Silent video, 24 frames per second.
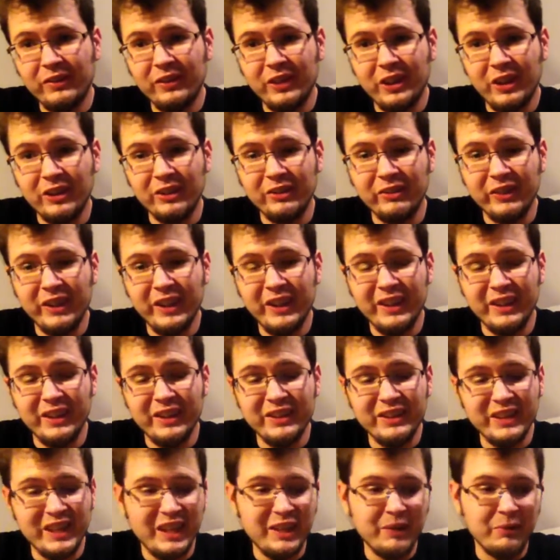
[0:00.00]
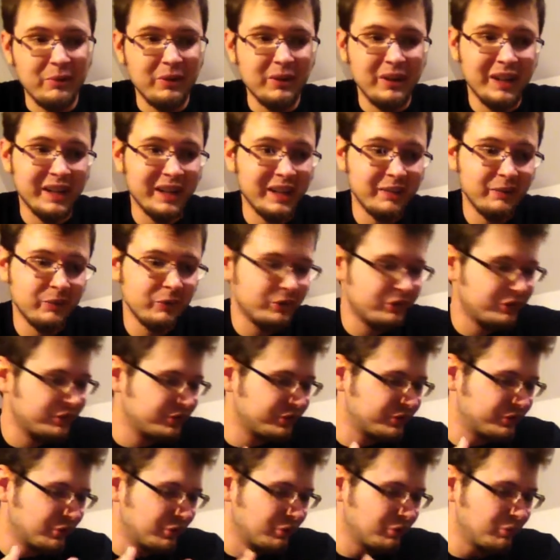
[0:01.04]
color variants anywhere. It was
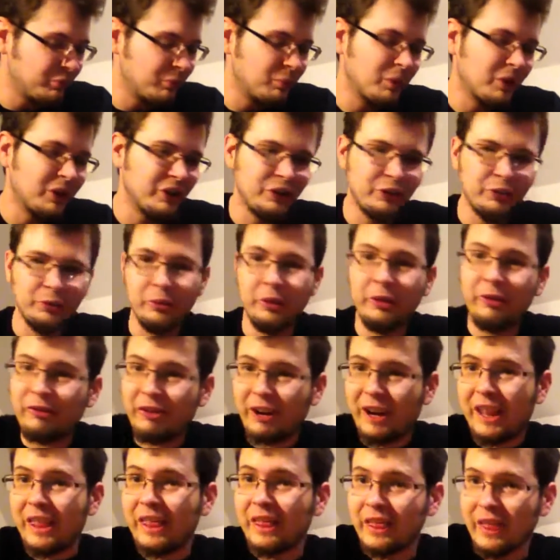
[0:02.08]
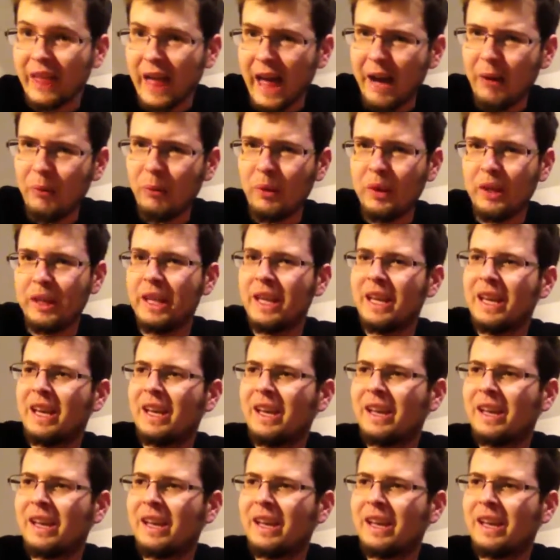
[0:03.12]
so unusual to find that one